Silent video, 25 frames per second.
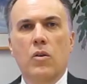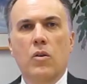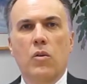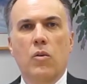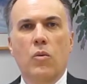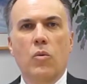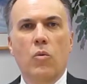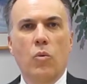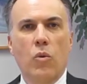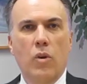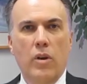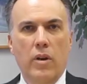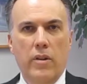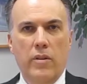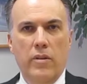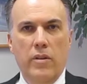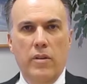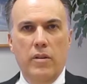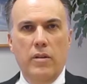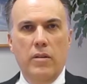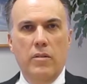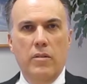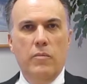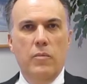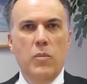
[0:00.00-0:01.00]
One of
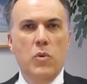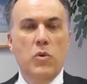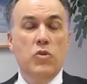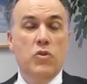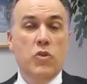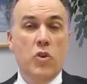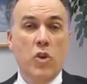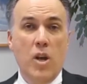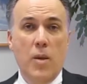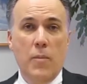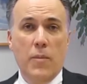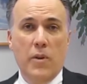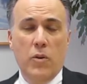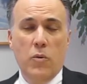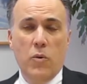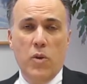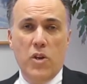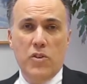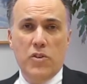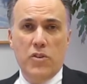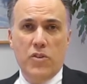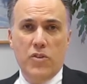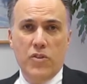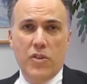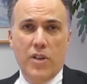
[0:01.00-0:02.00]
the most common
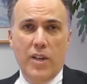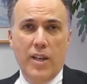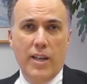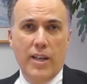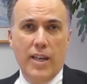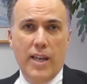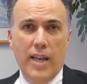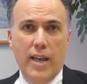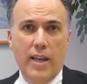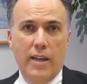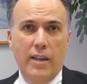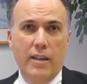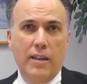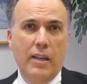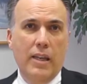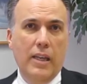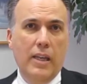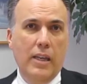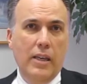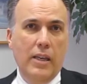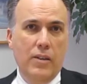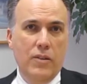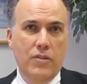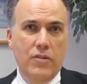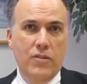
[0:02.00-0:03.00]
questions I get
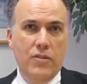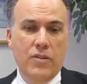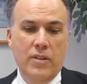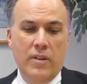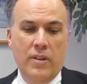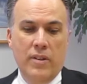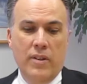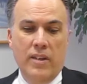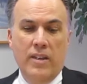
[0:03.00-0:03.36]
is,